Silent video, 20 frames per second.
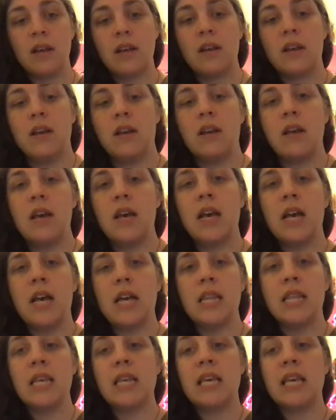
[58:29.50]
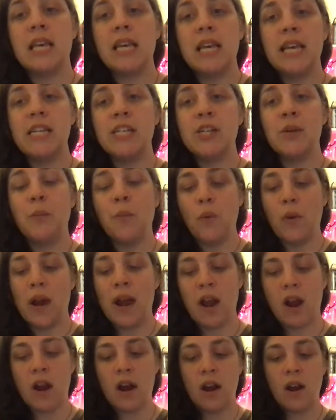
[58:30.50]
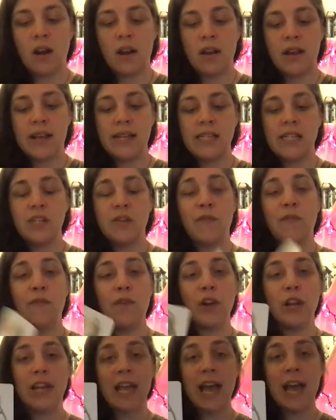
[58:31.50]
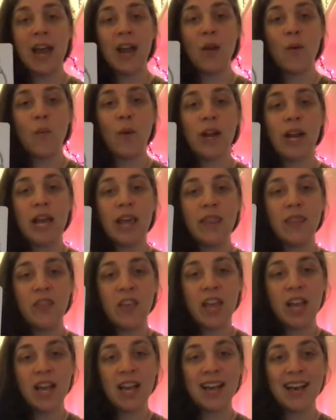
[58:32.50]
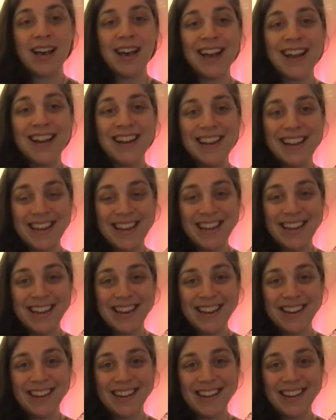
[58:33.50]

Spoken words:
that. The key to prayer is to forget what I think I need.